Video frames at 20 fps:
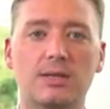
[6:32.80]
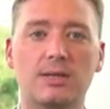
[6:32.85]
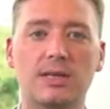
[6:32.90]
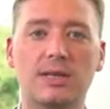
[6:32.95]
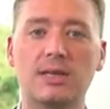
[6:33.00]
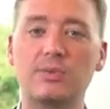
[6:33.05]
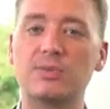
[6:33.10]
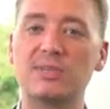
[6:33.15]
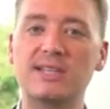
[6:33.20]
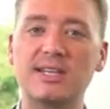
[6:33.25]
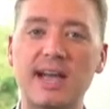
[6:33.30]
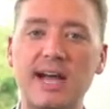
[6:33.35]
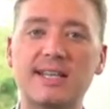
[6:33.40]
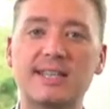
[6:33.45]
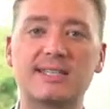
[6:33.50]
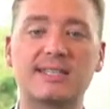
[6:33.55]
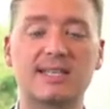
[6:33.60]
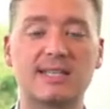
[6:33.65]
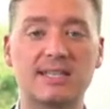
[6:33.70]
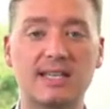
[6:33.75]
He was
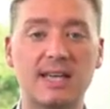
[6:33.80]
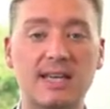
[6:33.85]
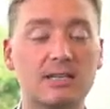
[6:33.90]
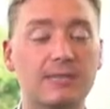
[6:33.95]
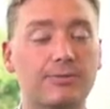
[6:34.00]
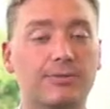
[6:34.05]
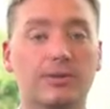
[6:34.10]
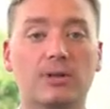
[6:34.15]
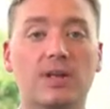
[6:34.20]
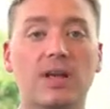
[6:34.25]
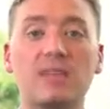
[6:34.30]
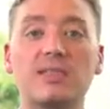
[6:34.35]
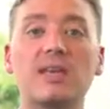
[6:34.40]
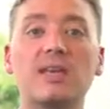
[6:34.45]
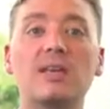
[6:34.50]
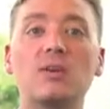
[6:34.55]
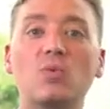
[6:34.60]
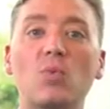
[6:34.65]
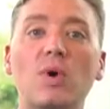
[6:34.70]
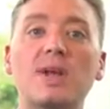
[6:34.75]
not successful. And
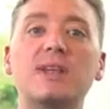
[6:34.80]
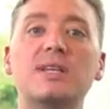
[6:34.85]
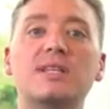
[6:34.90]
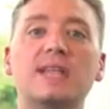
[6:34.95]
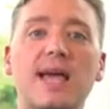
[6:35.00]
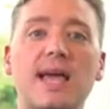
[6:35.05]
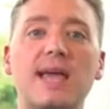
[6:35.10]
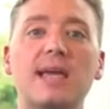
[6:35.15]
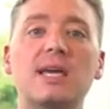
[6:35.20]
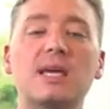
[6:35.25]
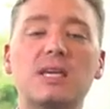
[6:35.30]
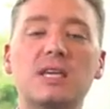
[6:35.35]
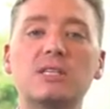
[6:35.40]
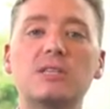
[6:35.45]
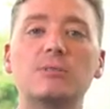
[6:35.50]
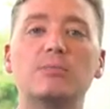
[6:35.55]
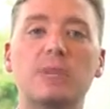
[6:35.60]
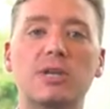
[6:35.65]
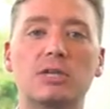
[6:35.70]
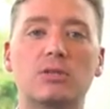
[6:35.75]
then one day,
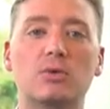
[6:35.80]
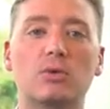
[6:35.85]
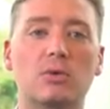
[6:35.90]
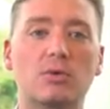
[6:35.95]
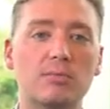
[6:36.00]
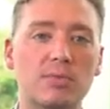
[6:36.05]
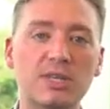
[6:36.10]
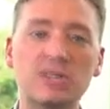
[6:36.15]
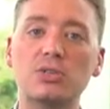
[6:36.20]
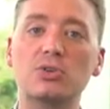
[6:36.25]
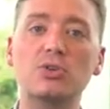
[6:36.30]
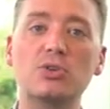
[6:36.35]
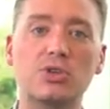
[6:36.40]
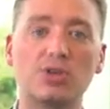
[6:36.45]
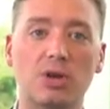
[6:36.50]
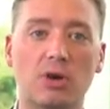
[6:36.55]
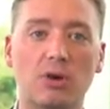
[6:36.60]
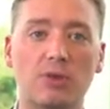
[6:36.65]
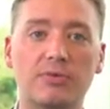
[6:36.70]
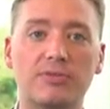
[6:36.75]
his mentor, Mr.
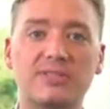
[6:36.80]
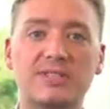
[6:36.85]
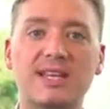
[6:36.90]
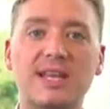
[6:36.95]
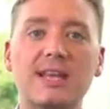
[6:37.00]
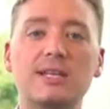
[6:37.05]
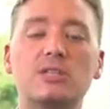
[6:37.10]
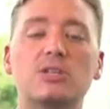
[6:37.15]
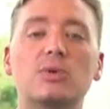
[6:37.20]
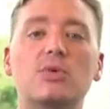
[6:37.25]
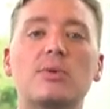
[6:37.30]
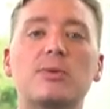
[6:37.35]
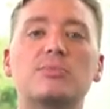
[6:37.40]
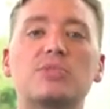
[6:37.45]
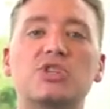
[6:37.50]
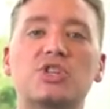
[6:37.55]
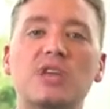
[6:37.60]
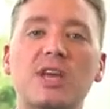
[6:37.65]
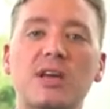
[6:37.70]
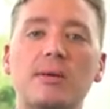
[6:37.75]
Shoaff, said to him,
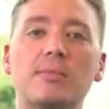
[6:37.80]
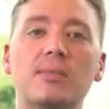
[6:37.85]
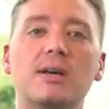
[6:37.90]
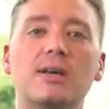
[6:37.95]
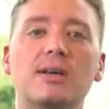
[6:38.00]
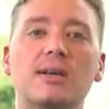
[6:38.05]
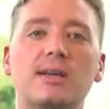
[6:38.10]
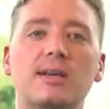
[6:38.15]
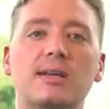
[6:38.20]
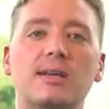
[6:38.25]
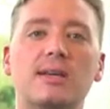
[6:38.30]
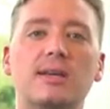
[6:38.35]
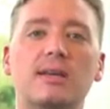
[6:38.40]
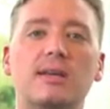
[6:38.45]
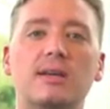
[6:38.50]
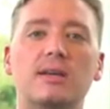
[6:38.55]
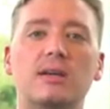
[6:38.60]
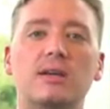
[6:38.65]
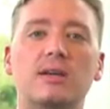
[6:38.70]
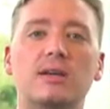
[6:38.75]
"Jim,
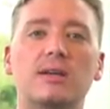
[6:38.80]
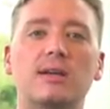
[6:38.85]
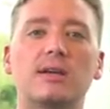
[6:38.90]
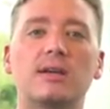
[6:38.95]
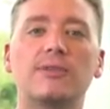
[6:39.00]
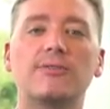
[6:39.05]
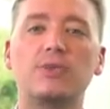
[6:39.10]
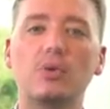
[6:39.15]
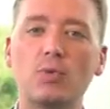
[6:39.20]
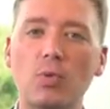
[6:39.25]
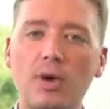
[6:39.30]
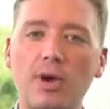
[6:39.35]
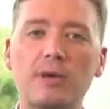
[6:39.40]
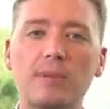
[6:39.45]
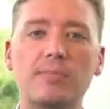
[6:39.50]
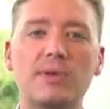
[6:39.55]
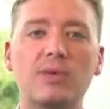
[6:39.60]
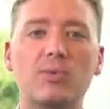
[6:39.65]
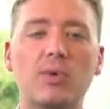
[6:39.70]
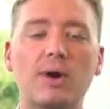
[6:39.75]
if you want
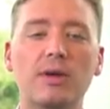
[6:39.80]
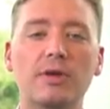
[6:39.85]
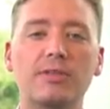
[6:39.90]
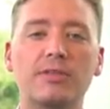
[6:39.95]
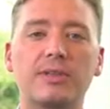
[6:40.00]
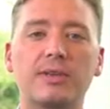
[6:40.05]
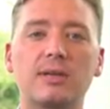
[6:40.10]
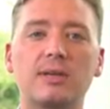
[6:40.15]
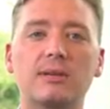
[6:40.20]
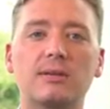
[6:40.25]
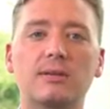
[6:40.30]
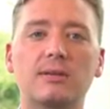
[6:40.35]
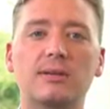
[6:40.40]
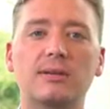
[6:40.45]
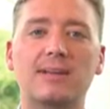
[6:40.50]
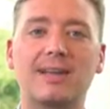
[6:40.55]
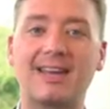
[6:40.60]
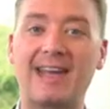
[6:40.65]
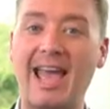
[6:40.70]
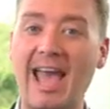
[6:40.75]
to be wealthy
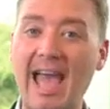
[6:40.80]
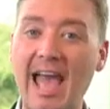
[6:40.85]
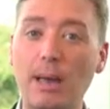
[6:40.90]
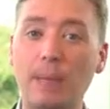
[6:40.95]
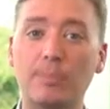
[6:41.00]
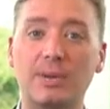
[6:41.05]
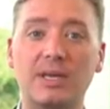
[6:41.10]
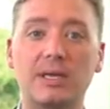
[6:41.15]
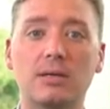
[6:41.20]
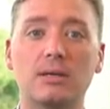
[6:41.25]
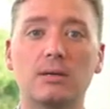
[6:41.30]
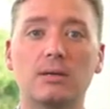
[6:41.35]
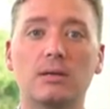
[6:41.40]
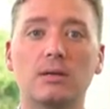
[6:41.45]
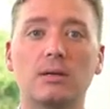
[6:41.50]
and happy,